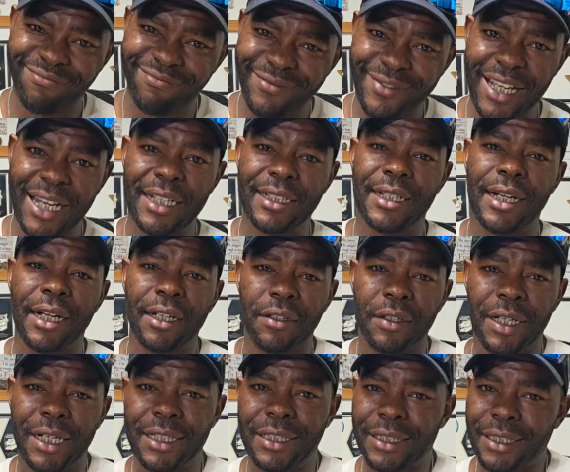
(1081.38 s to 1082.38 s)
I
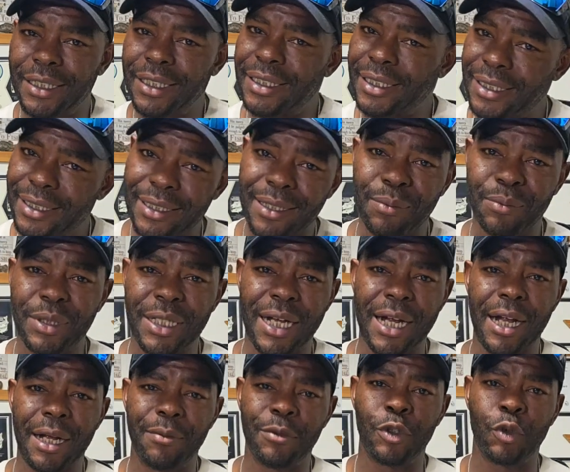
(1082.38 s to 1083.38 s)
digress because
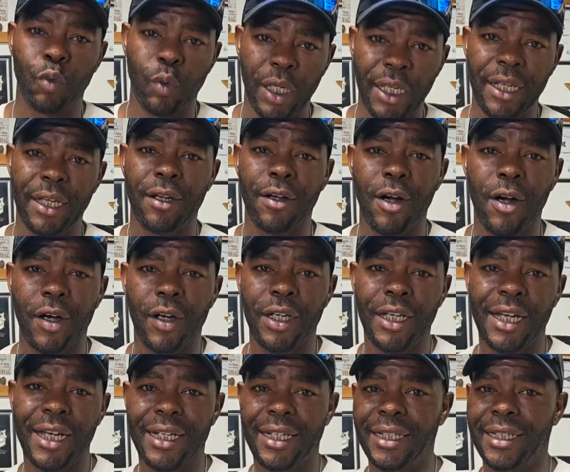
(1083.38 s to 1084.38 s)
sometimes we get hard
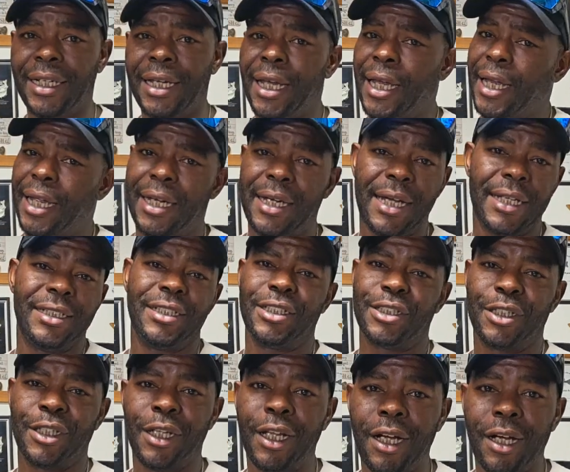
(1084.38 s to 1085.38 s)
headed and I just
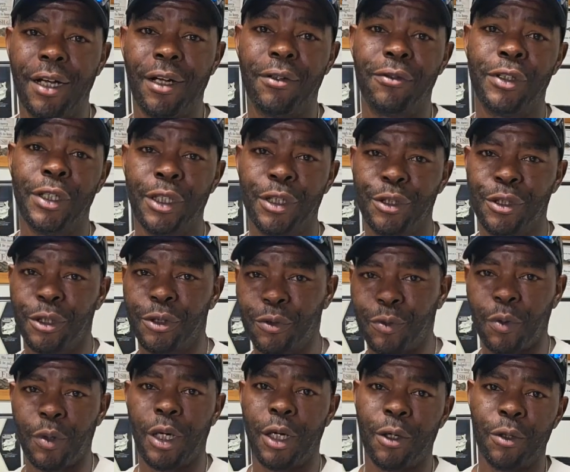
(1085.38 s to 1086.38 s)
love to
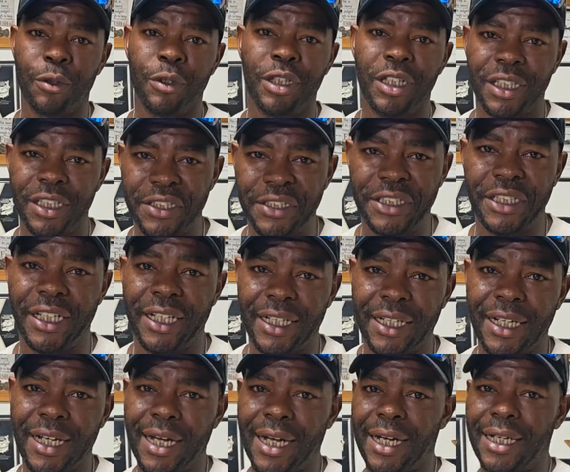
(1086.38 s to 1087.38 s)
throw a jig,
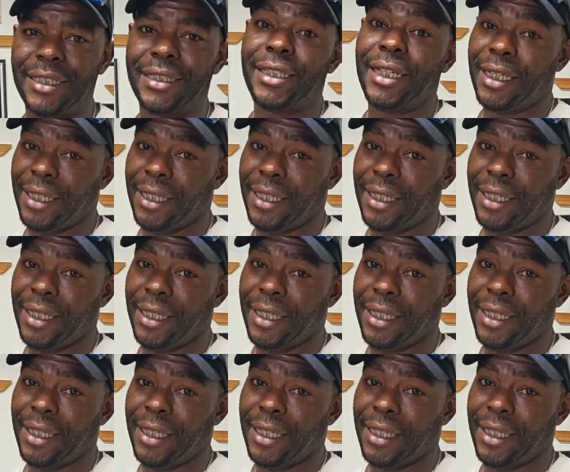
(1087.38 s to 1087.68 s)
guys.